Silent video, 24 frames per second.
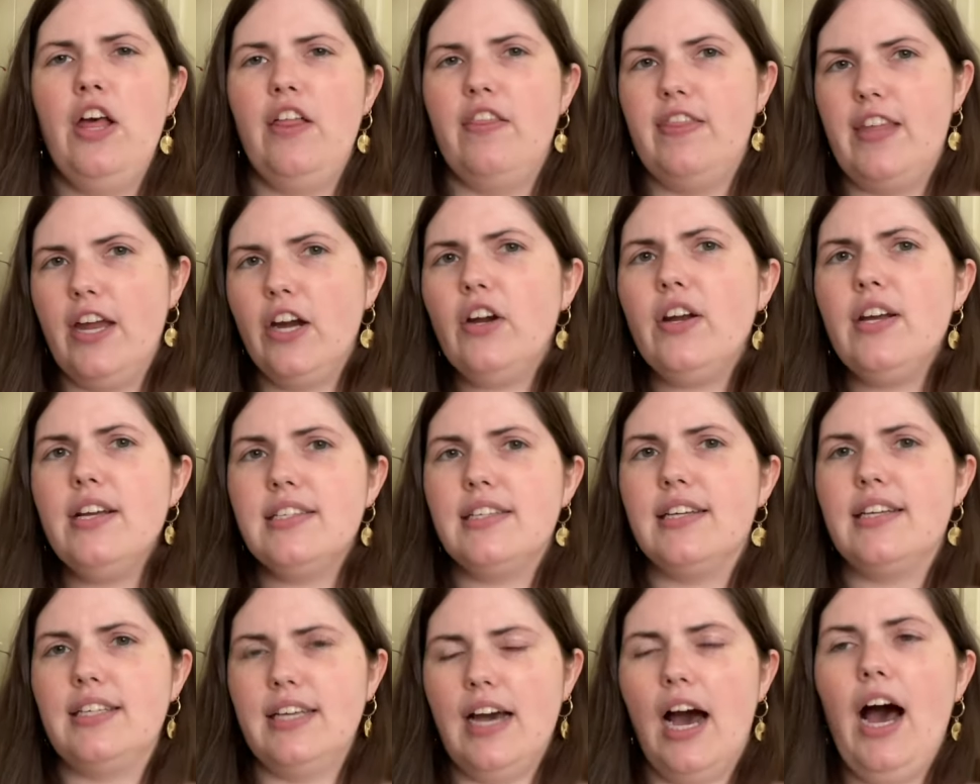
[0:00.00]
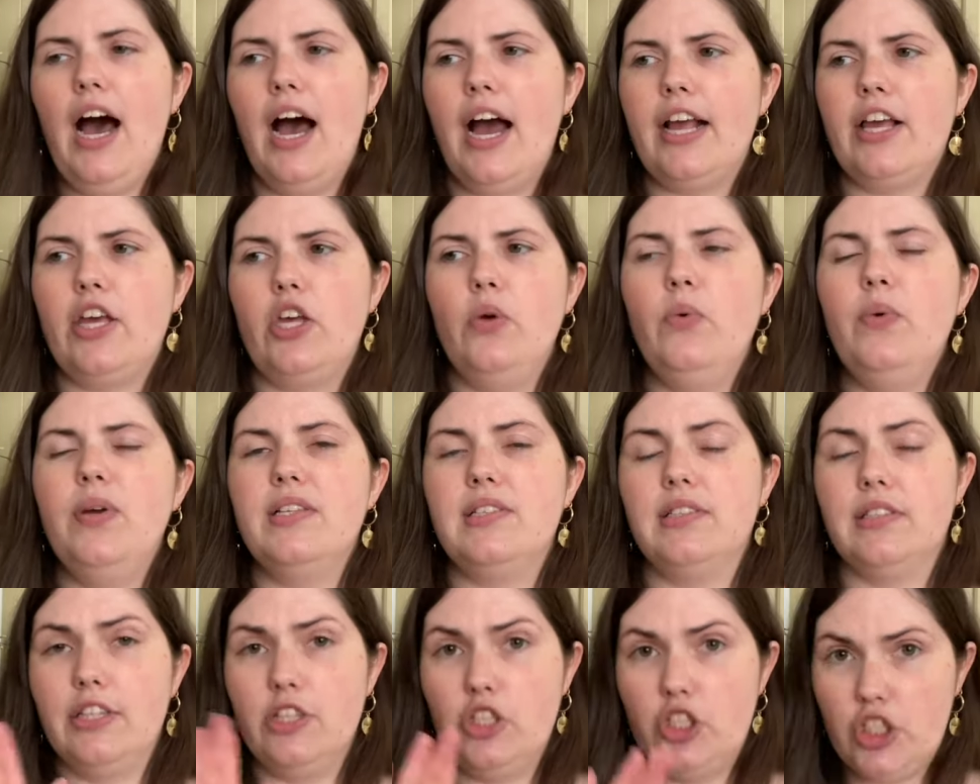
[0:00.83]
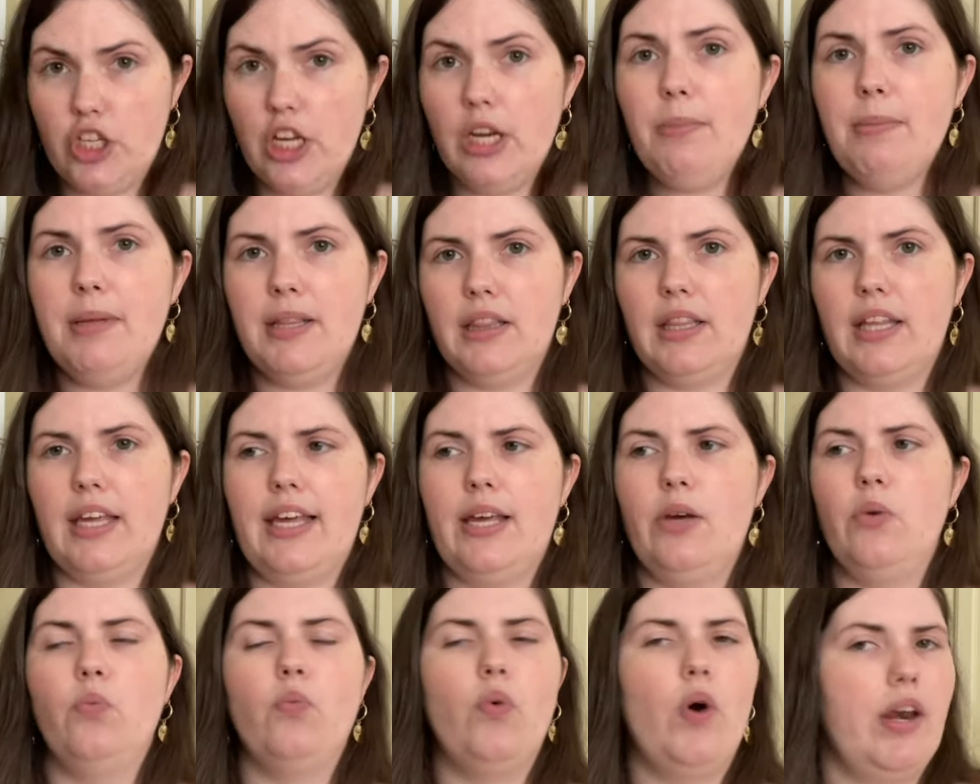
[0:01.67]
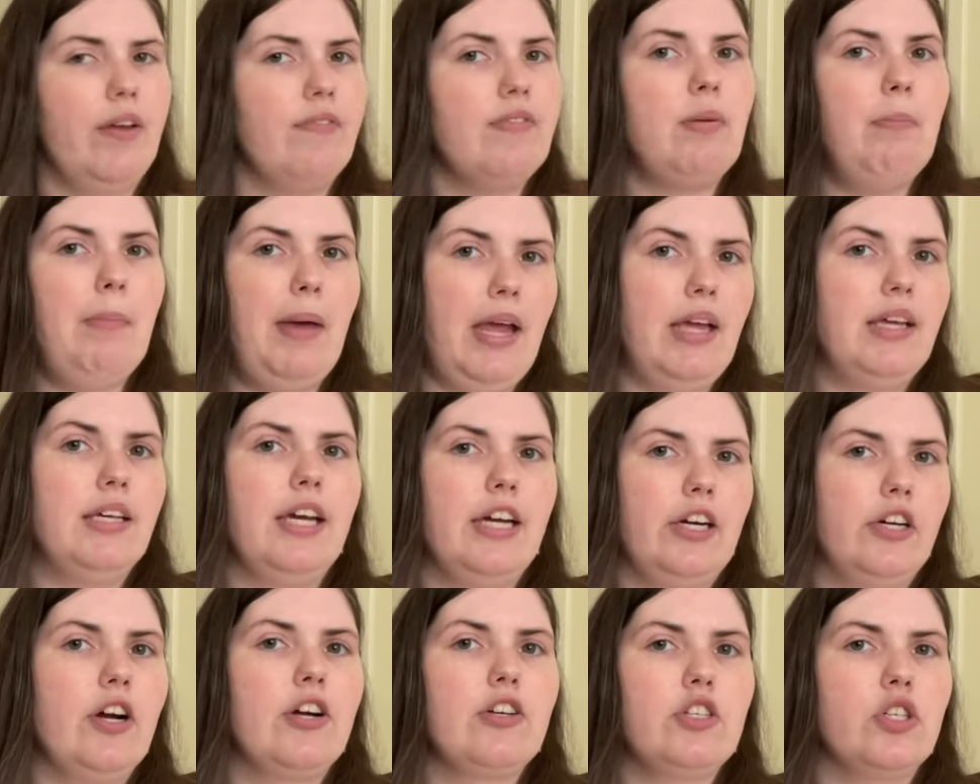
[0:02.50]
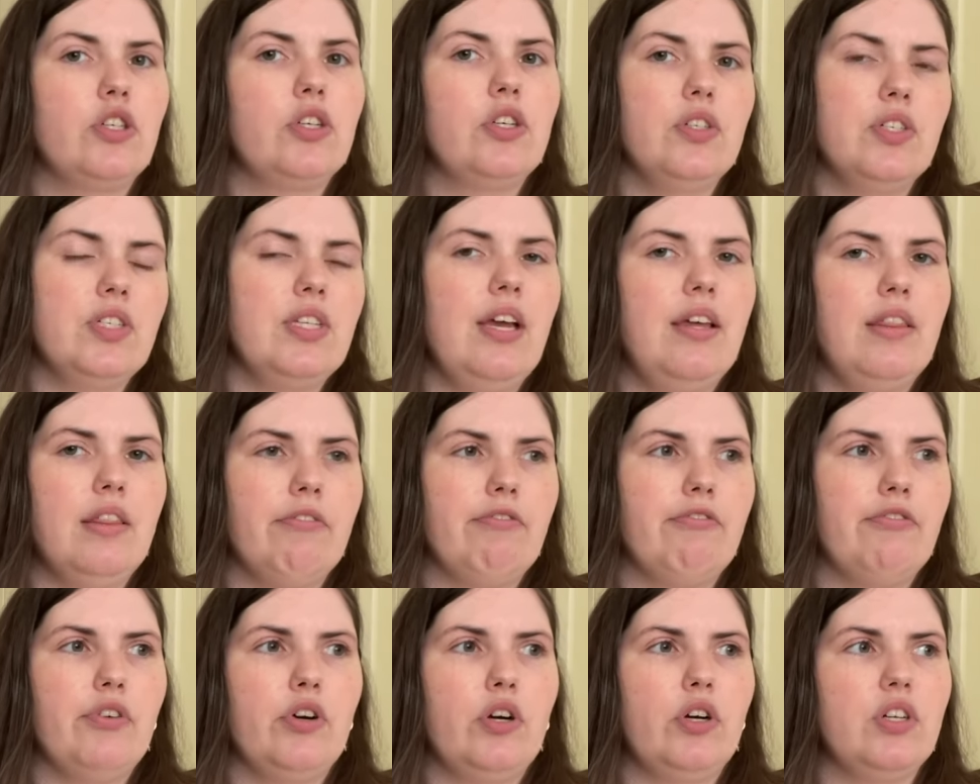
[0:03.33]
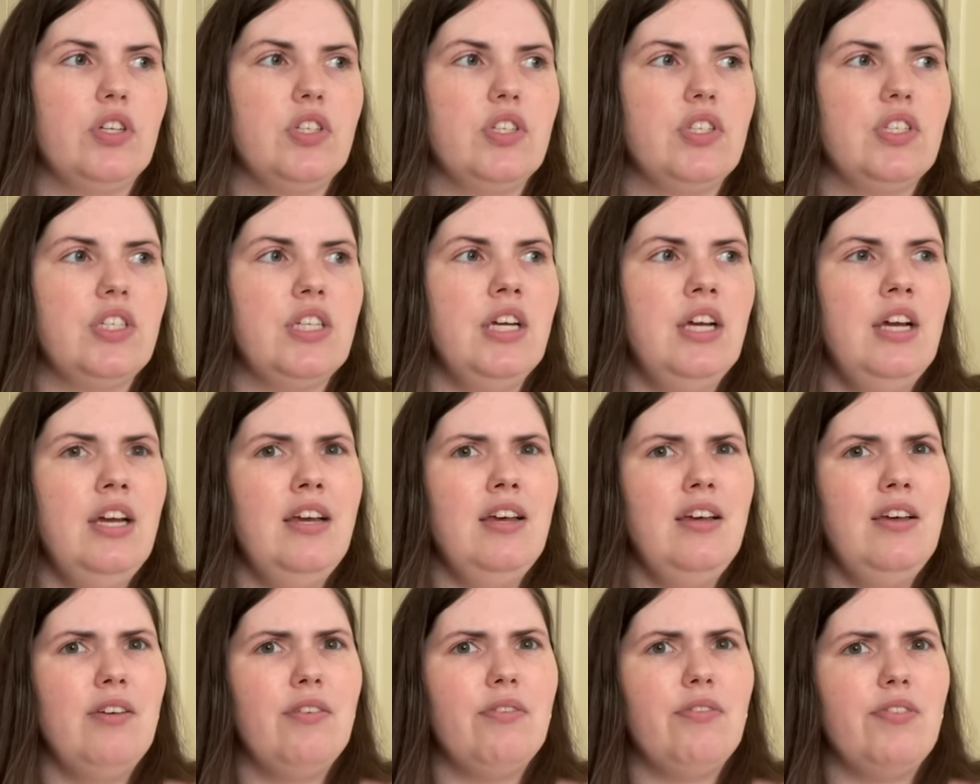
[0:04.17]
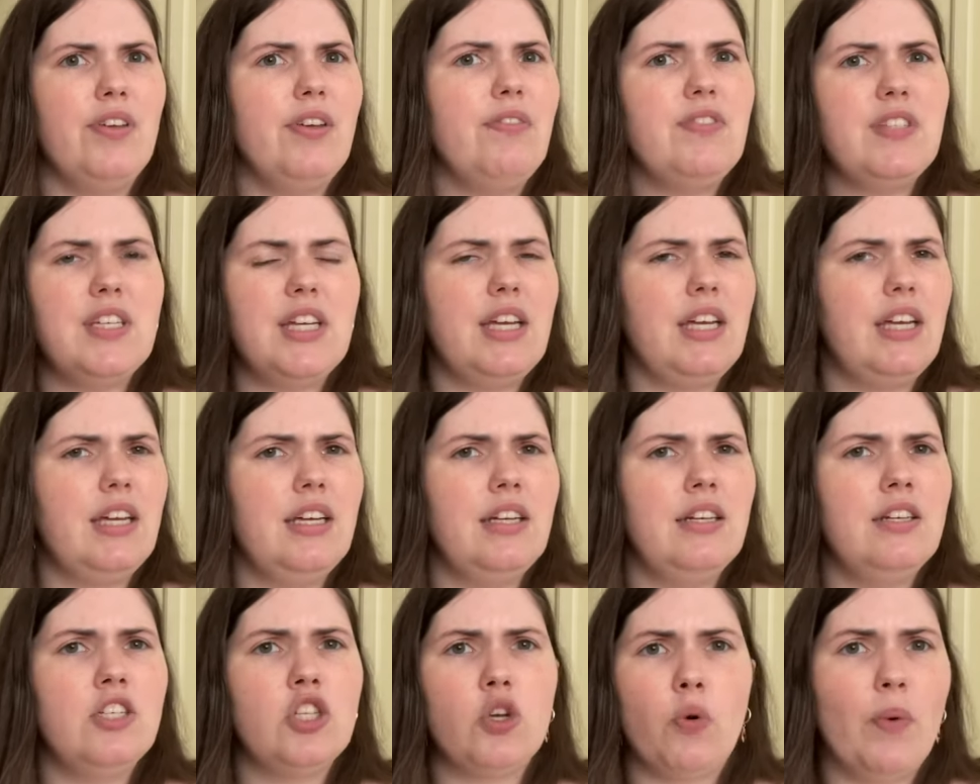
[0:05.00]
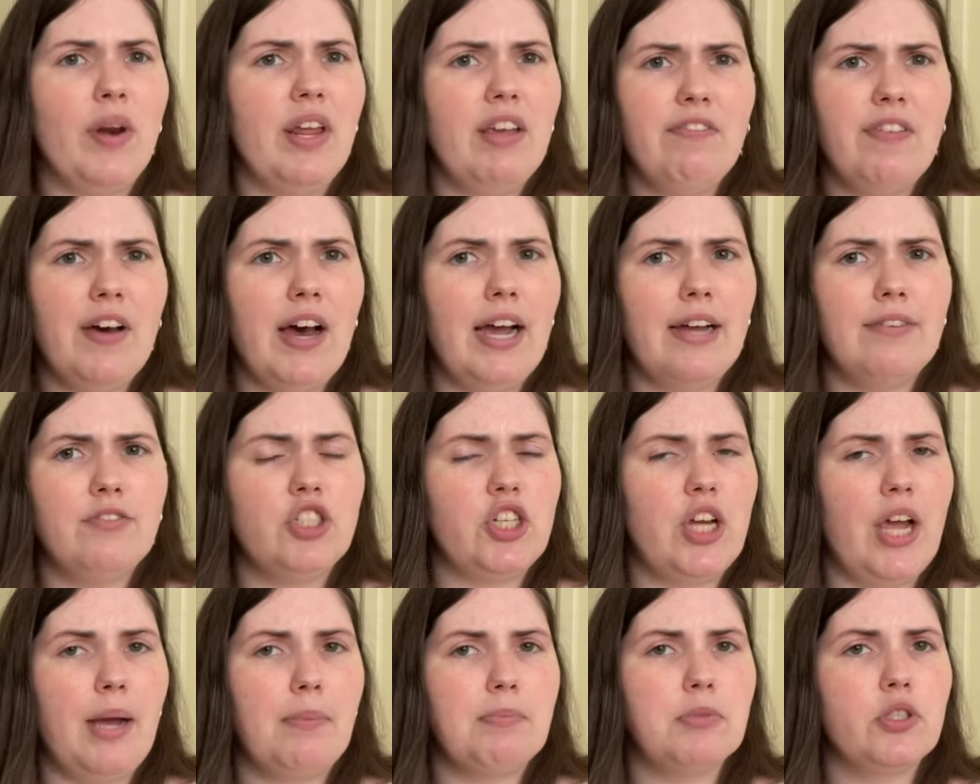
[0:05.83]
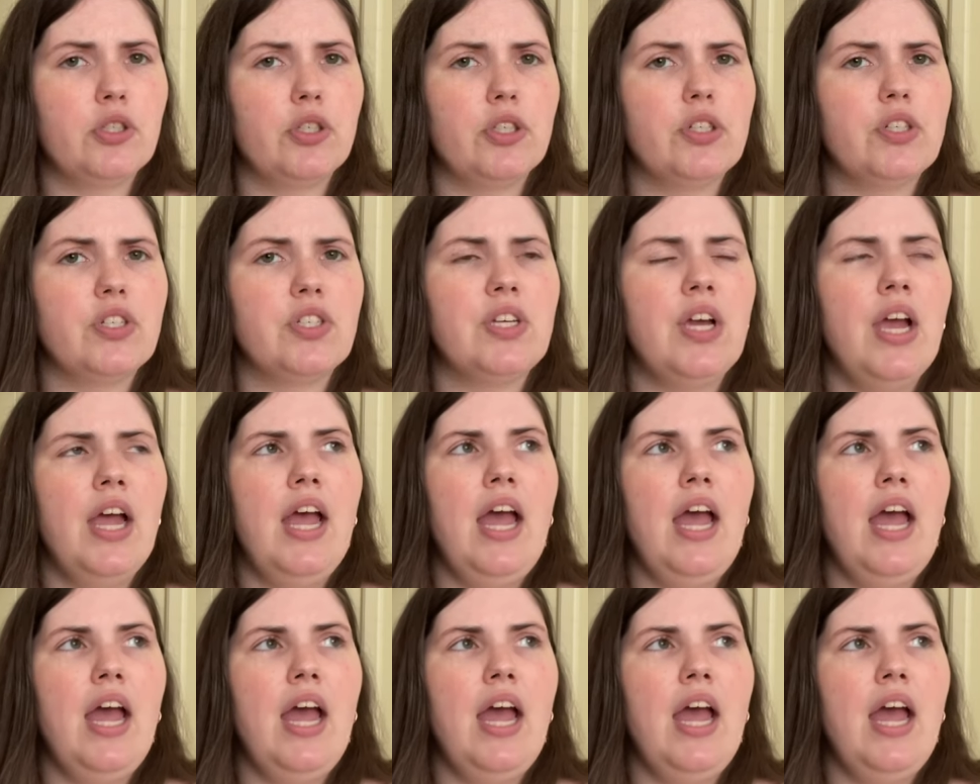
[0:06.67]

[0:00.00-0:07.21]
There is a guy who is legitimately one of the main characters in the first 15, 25 chapters.